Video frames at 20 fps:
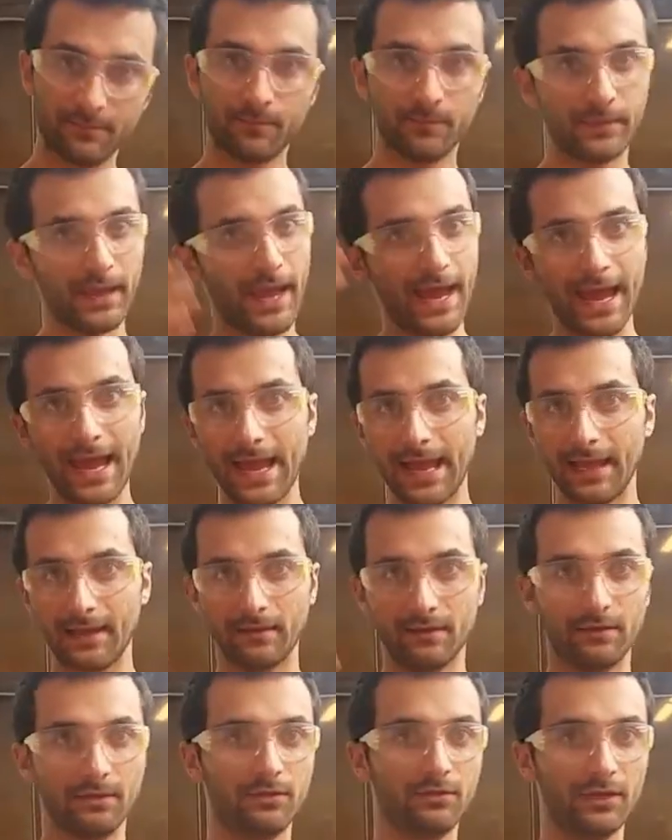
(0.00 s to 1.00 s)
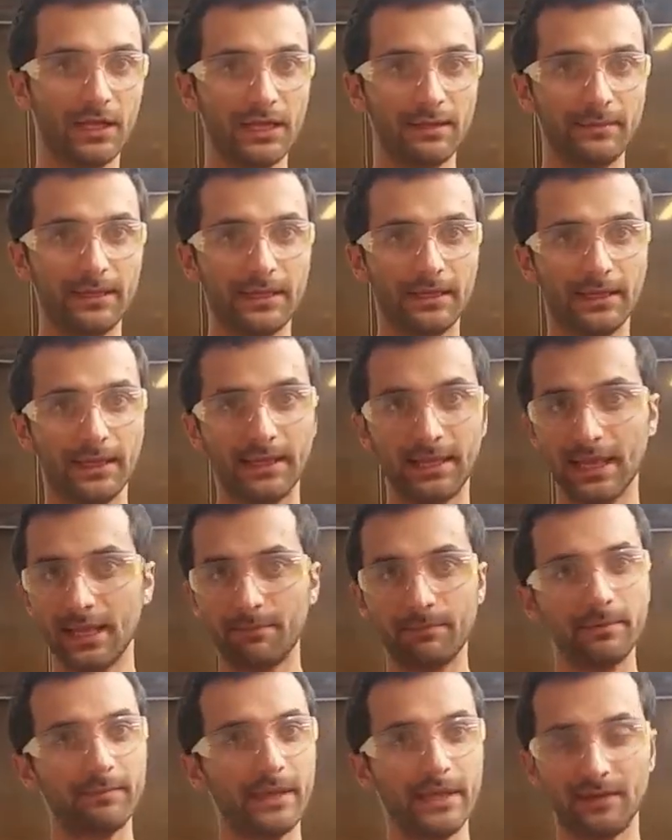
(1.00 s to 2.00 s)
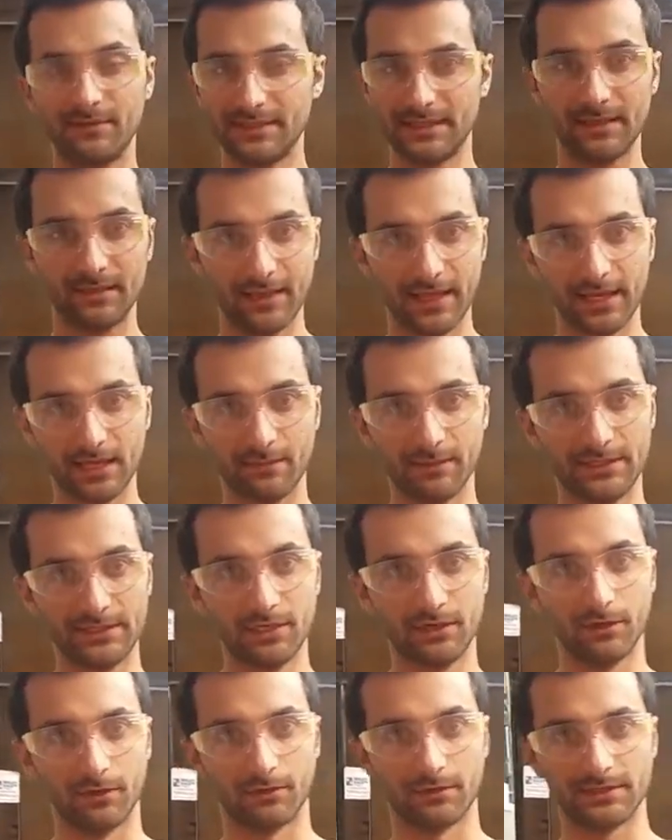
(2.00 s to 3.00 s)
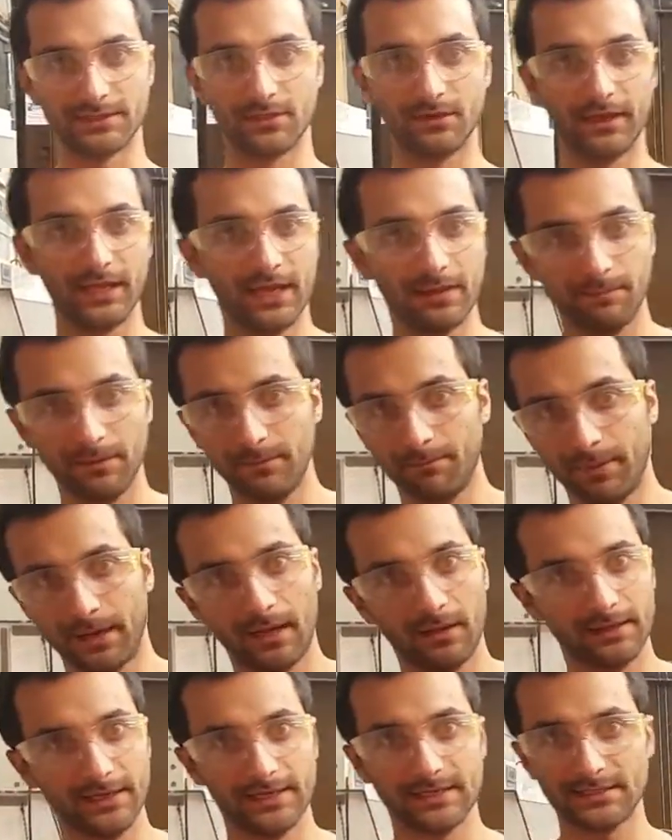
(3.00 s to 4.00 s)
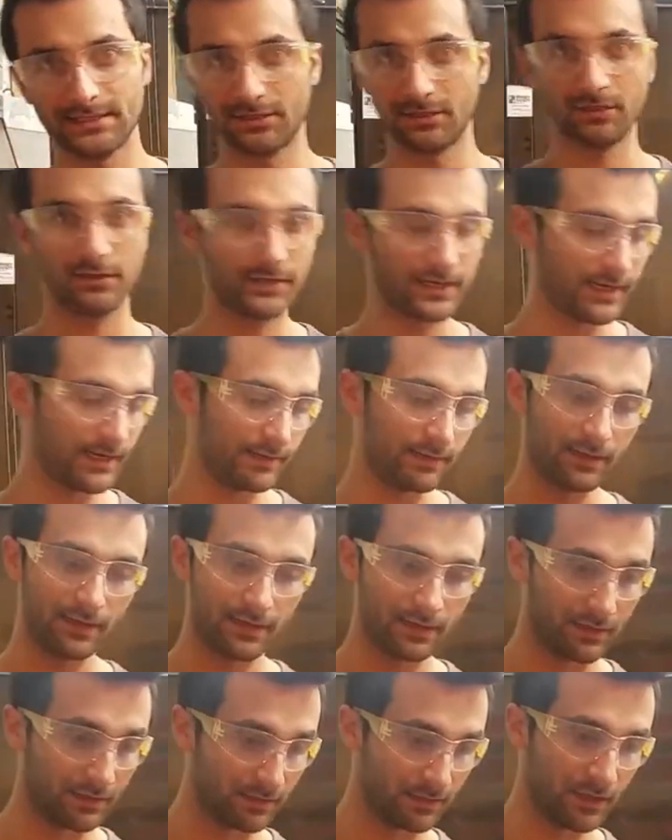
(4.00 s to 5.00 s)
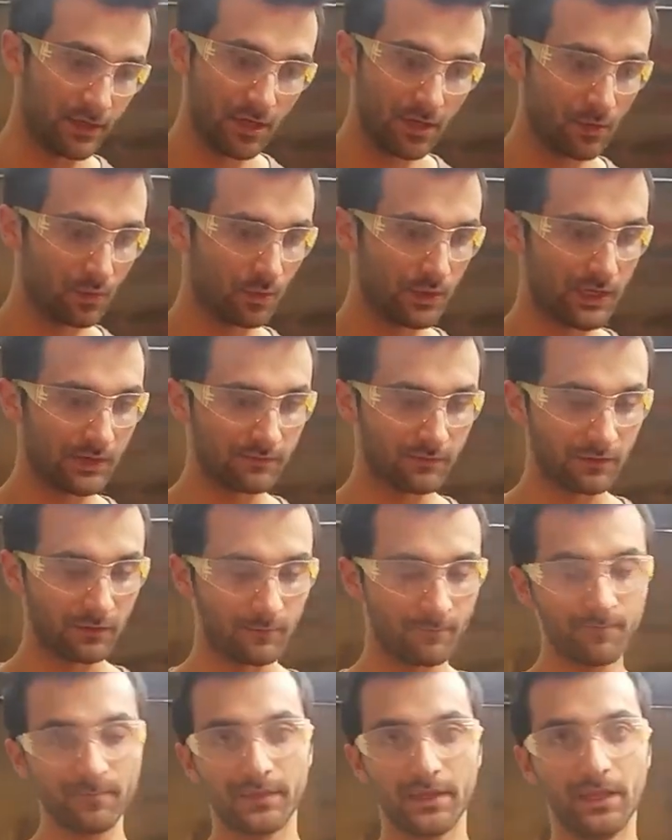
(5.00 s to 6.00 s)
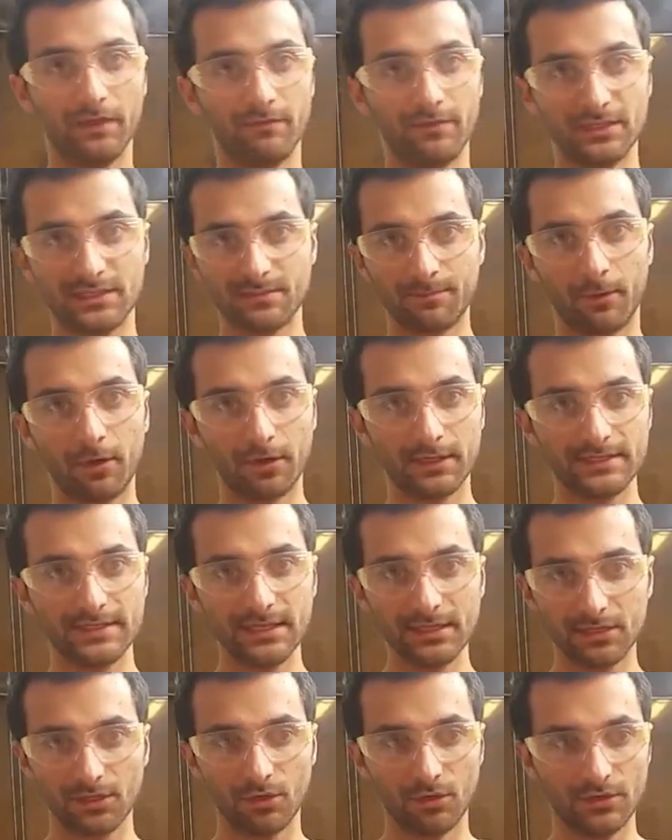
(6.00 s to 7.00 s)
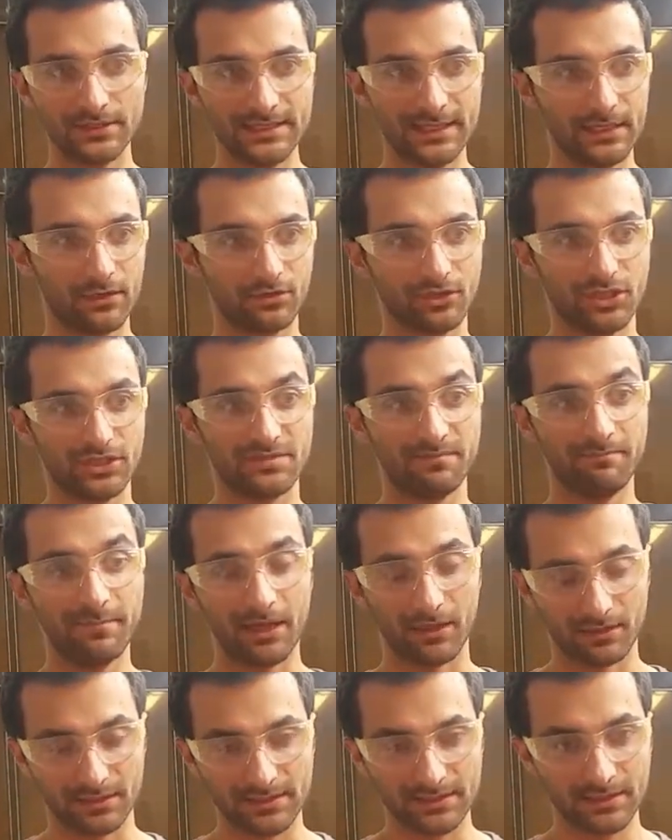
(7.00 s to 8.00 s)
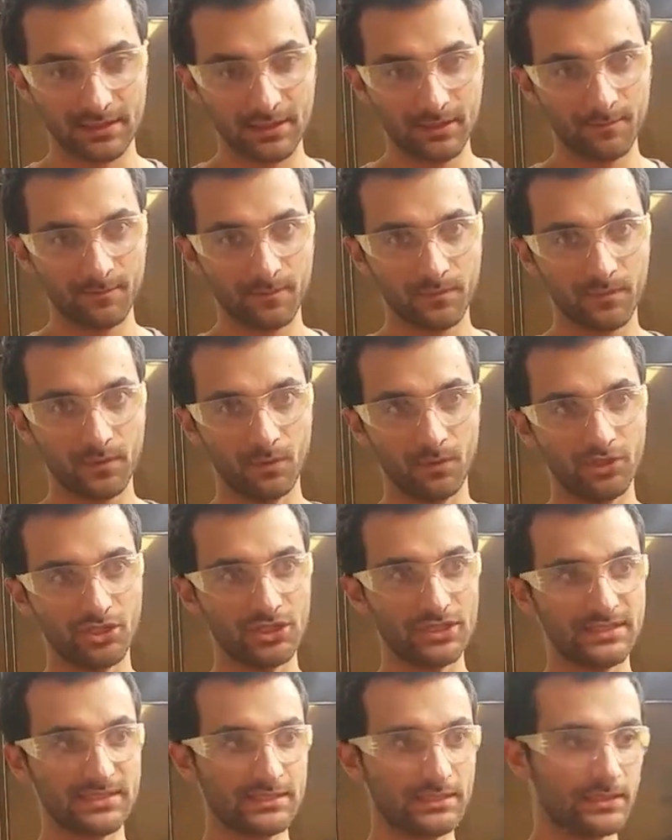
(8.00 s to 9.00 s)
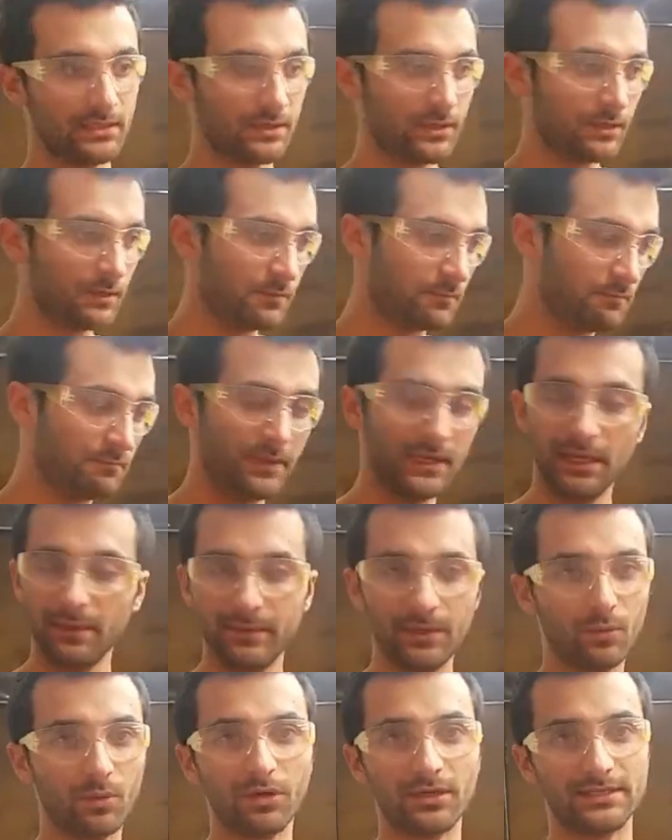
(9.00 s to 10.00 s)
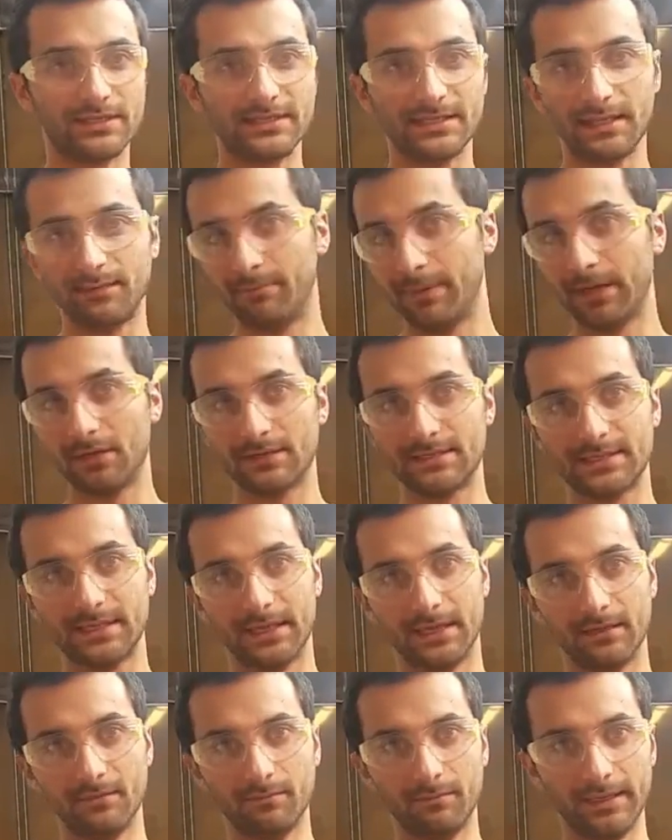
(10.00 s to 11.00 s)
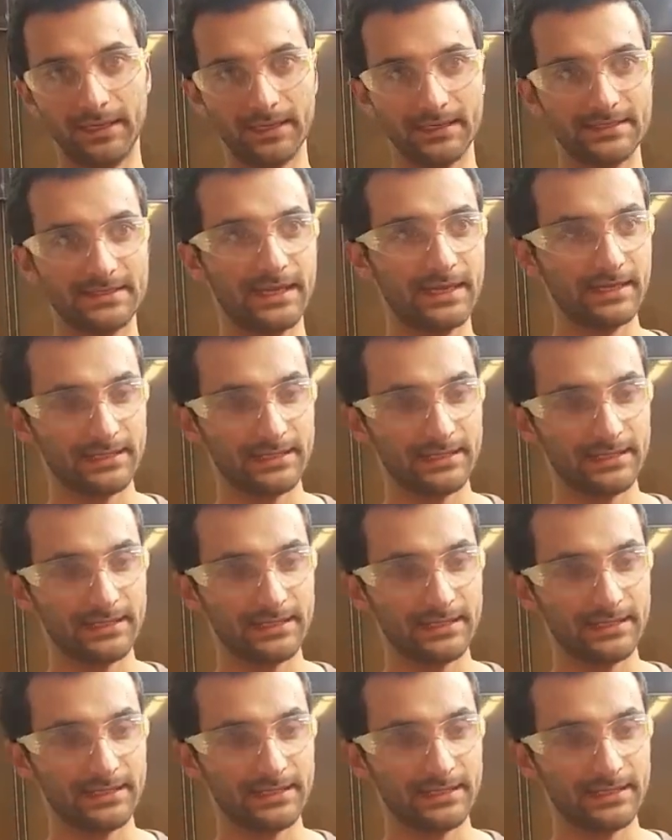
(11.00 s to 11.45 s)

hat, you name it, it can't be made of synthetic materials. So it can't be polyester, nylon, whatever. If the sparks hit those, it'll just melt, which is maybe worse than bare skin because then